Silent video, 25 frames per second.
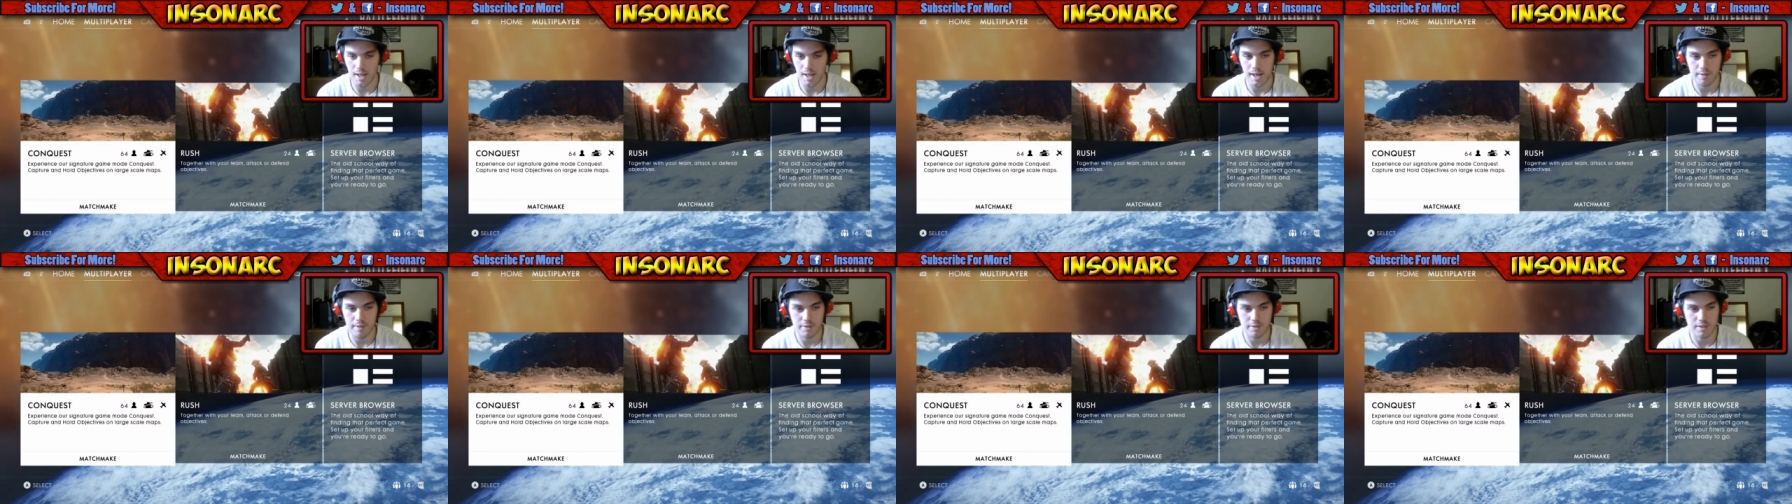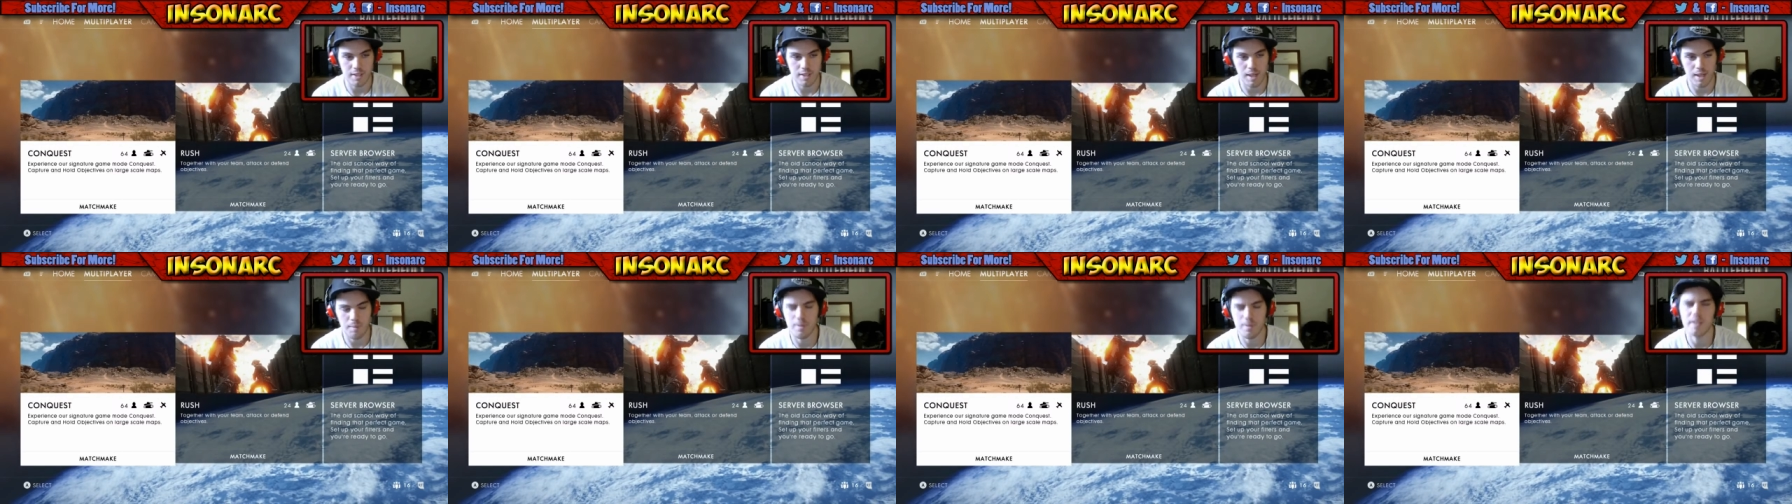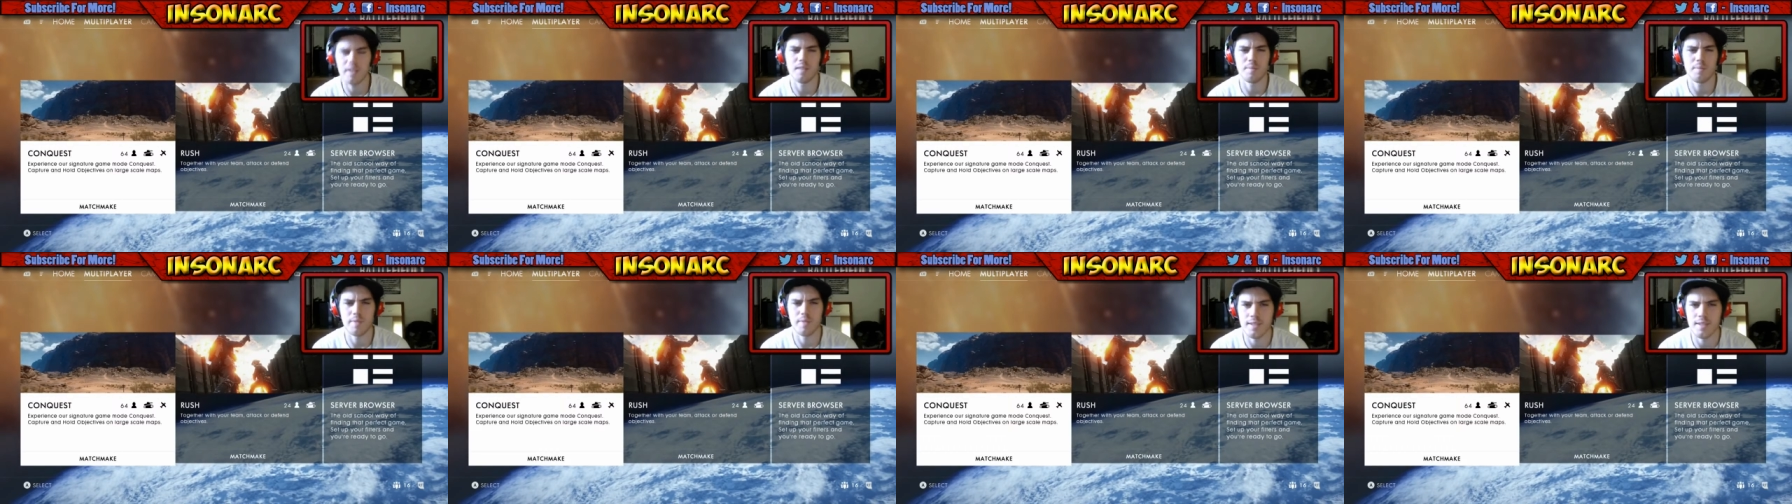Obviously, I'm going to have
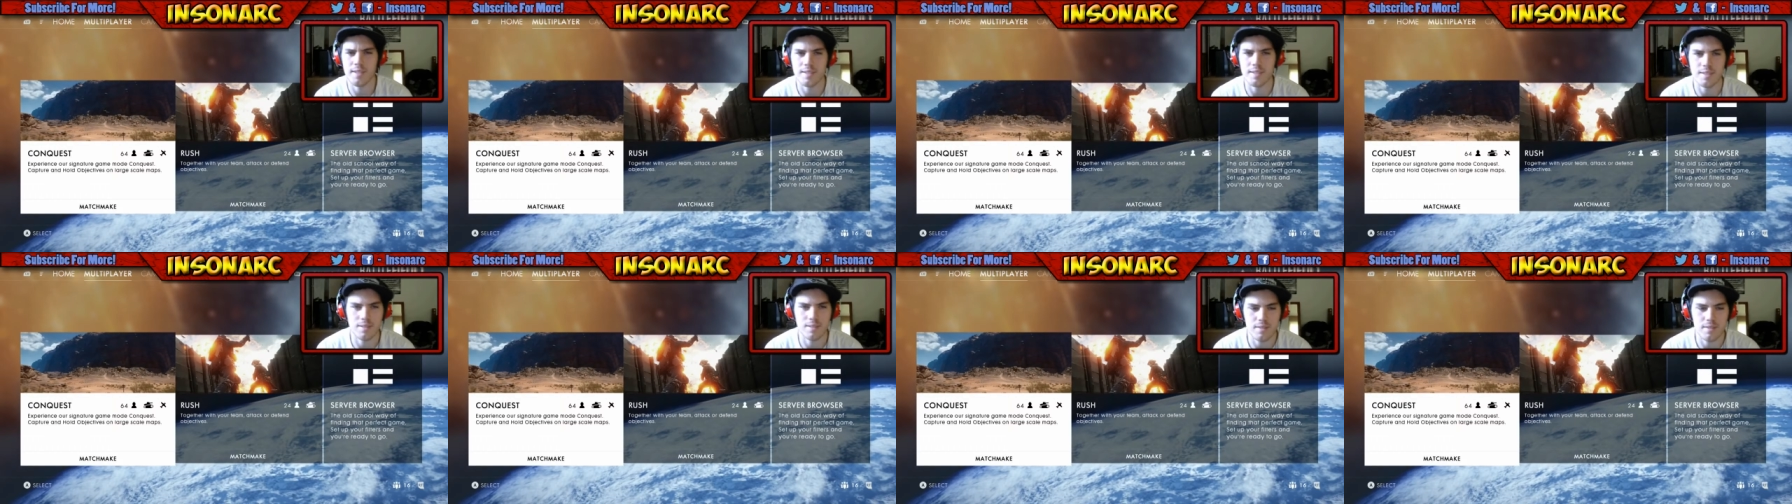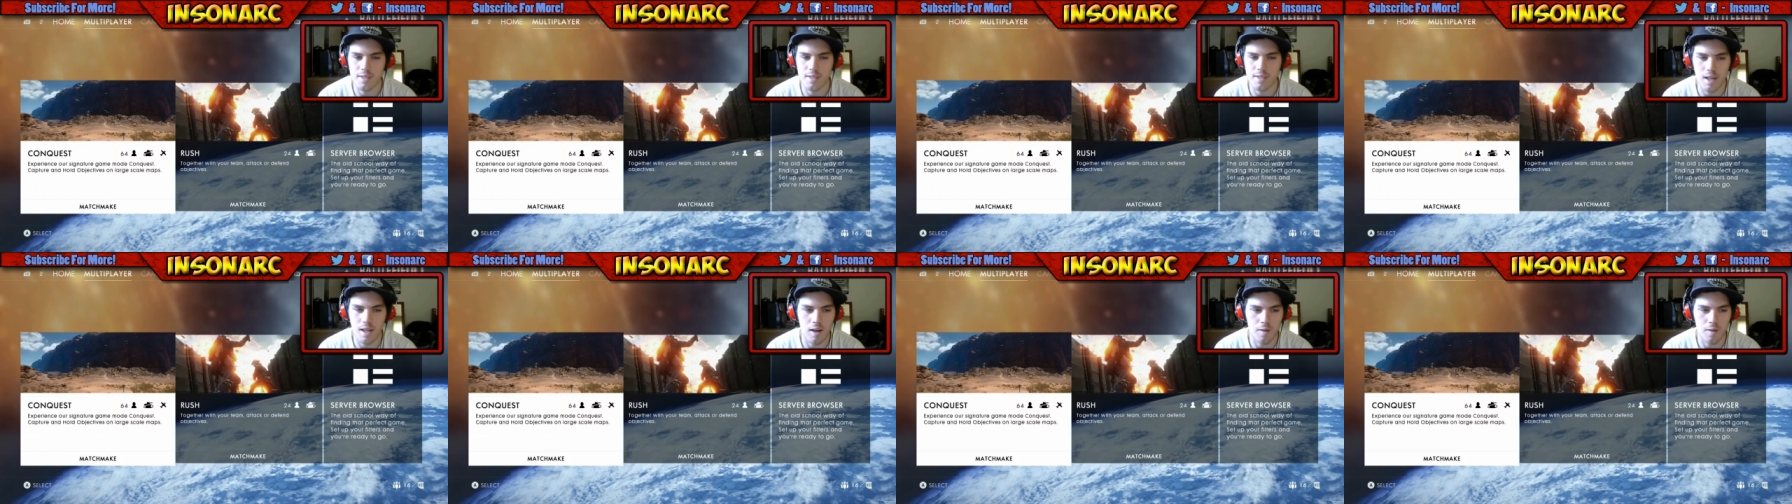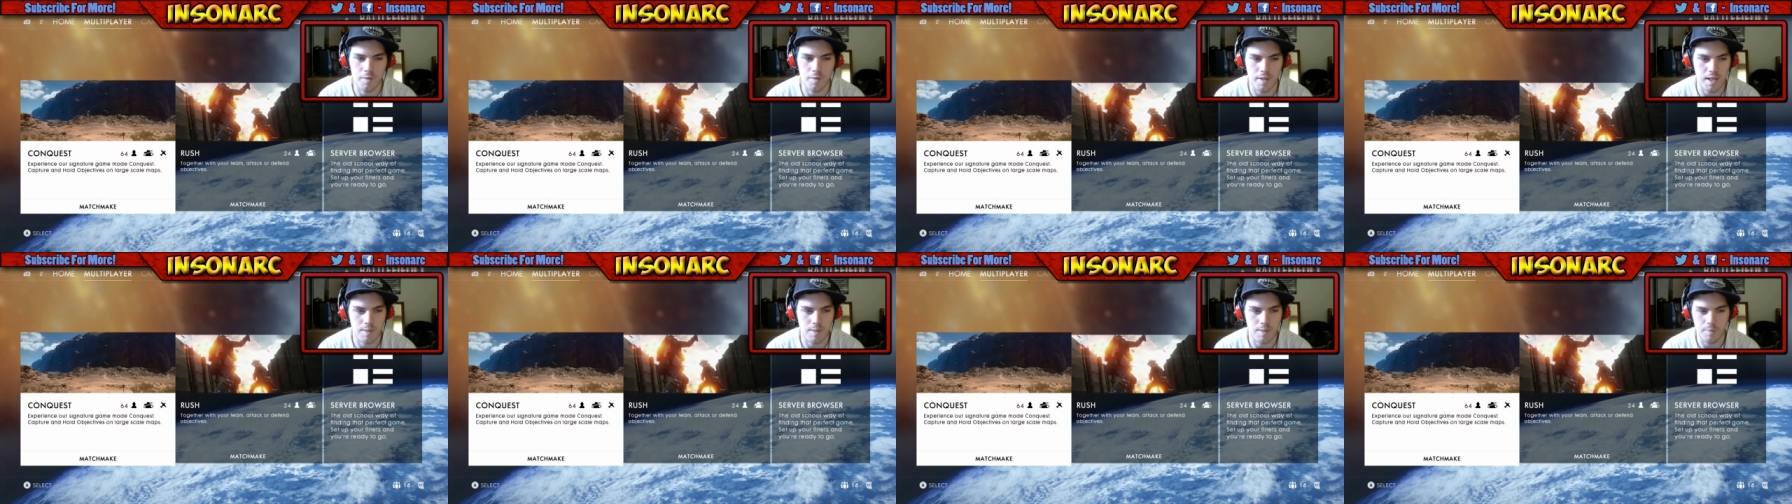to play this
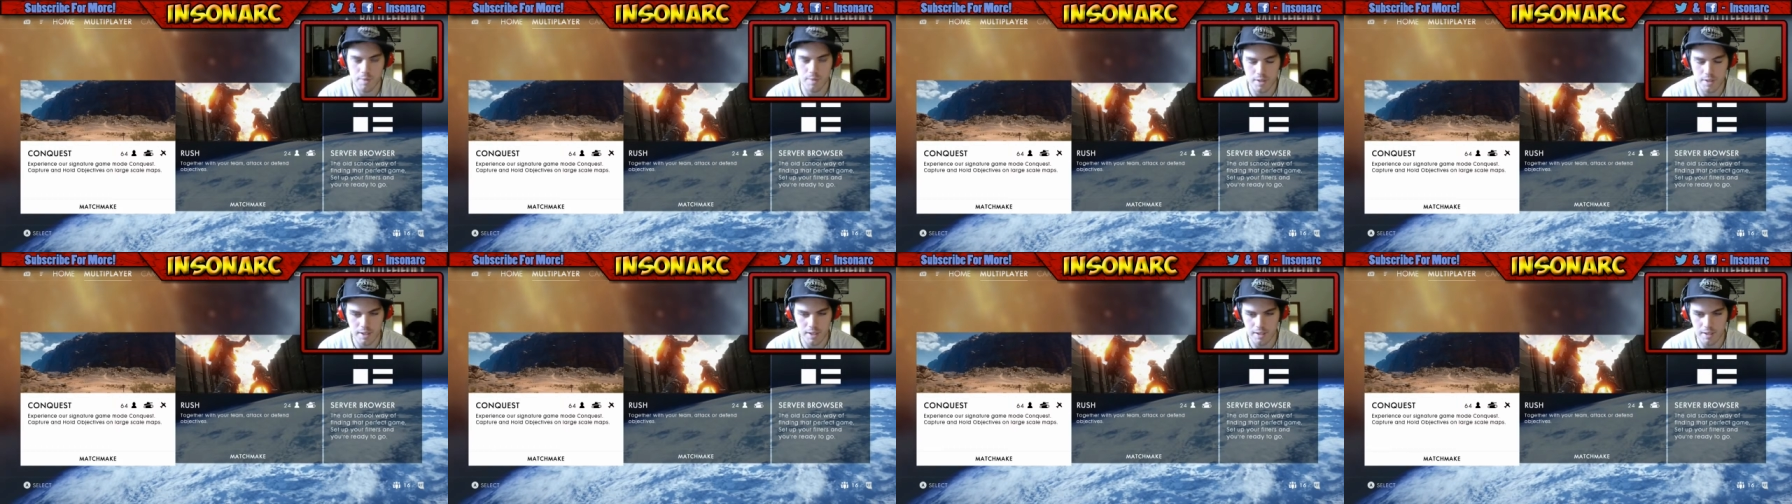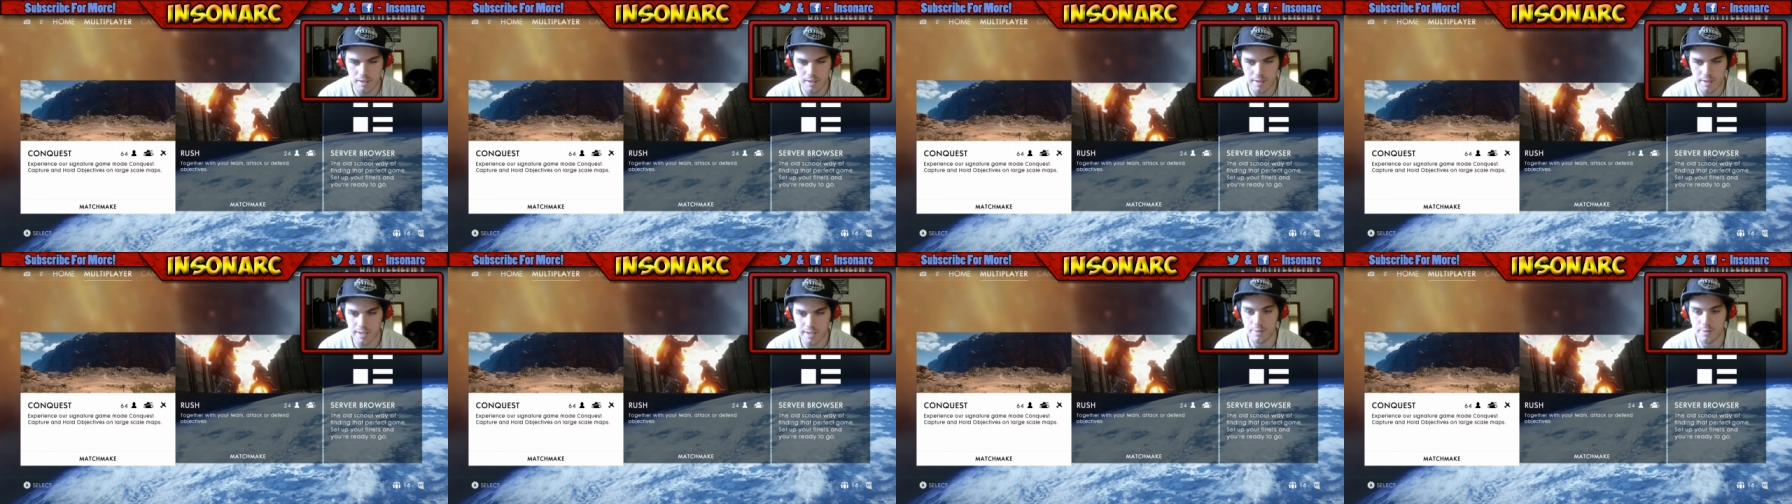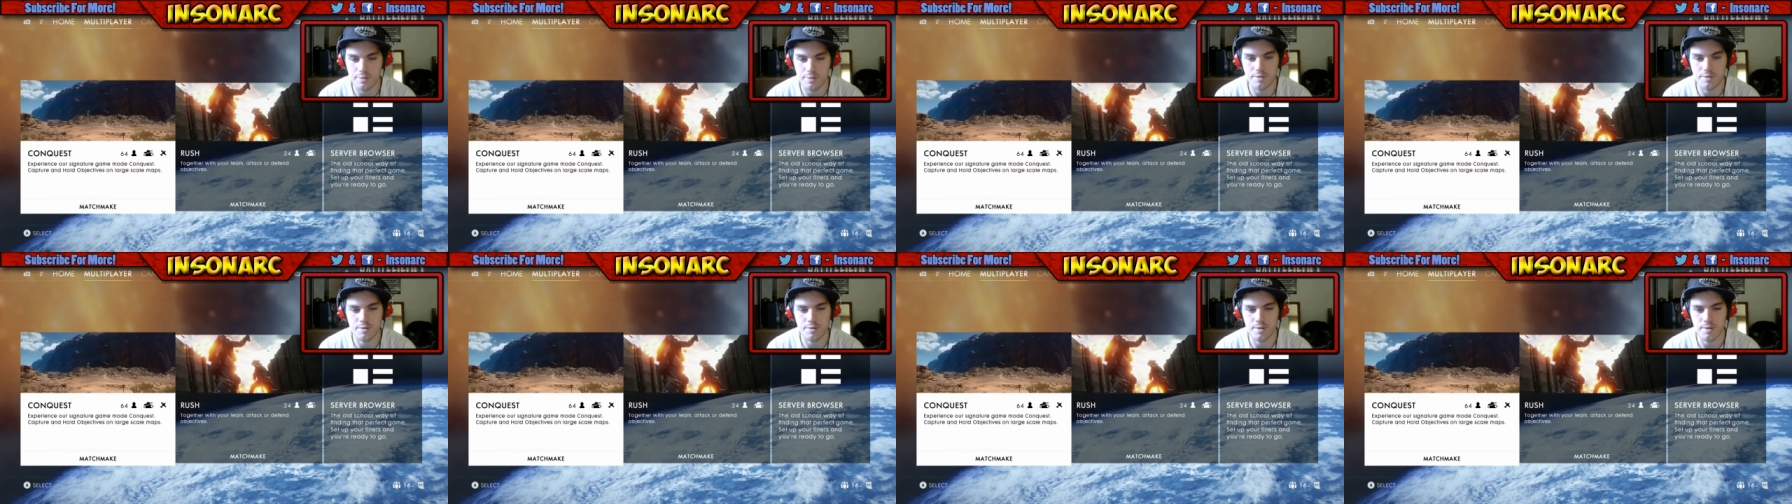off camera and get
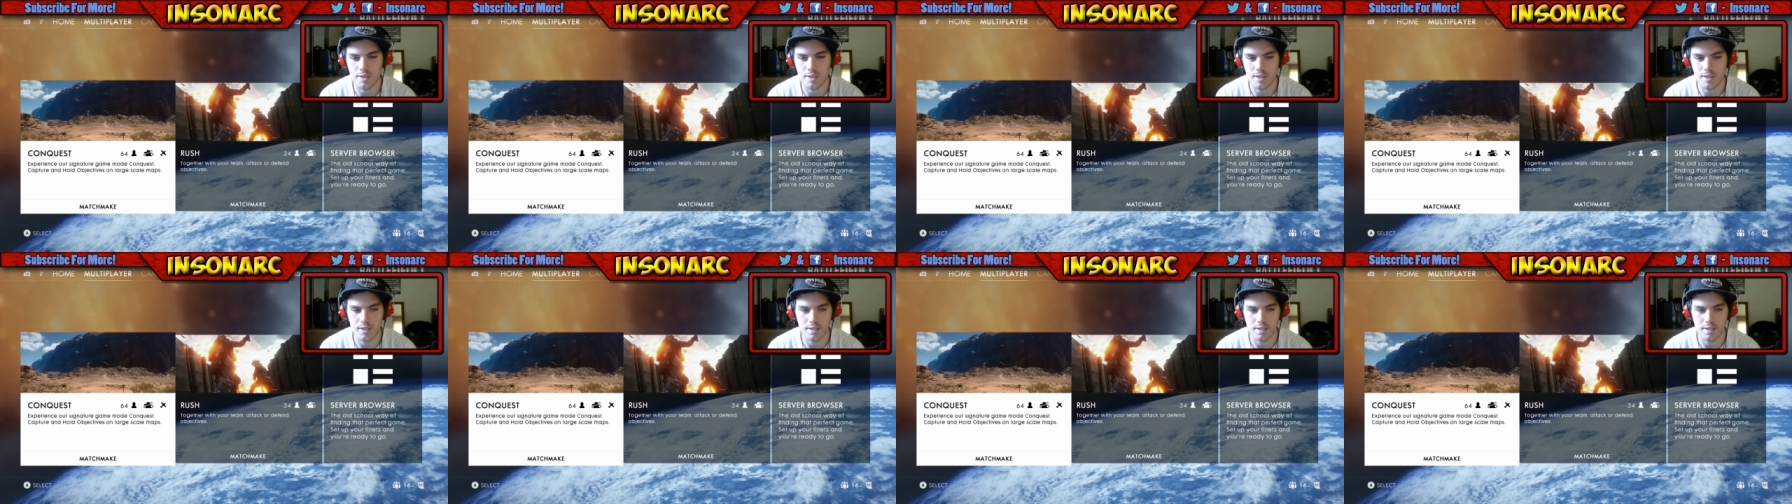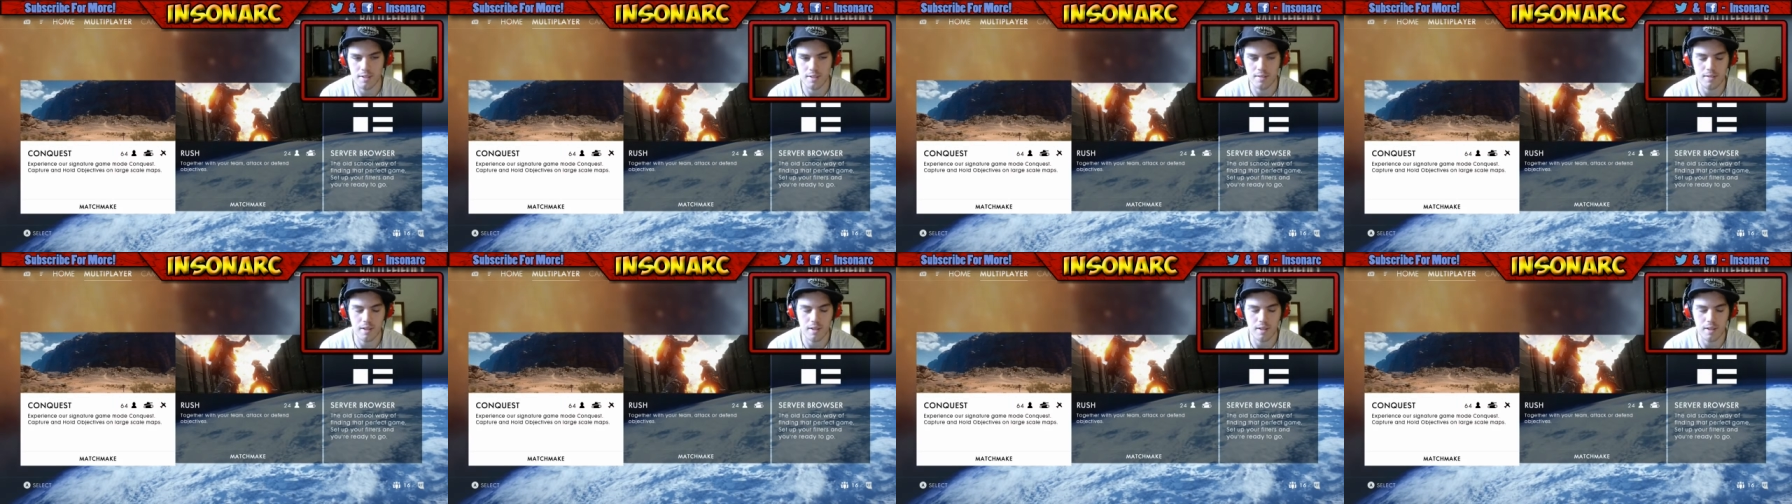used to it and